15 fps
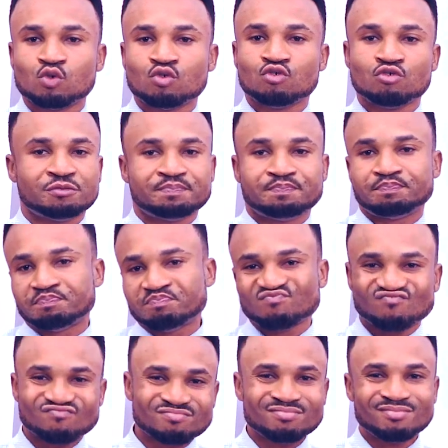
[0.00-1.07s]
too
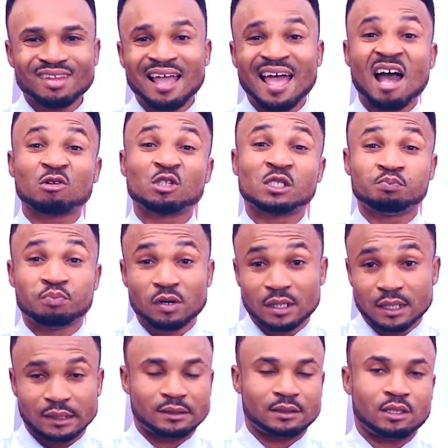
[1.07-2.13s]

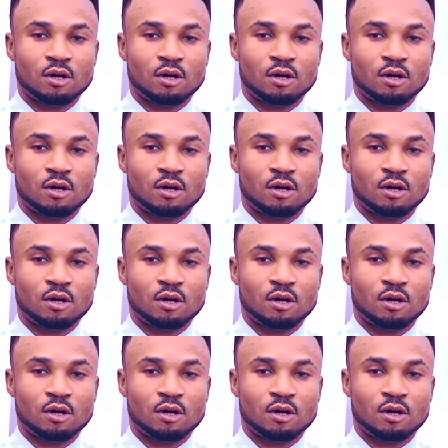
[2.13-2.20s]
outspoken.